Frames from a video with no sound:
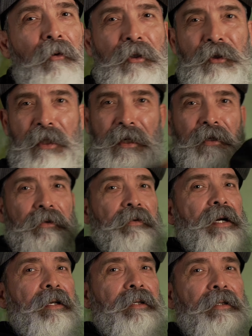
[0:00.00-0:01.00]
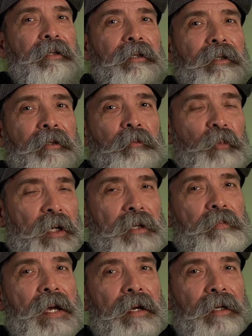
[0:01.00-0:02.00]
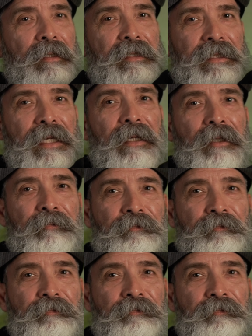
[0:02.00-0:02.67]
set it, right? Bring it back and set it.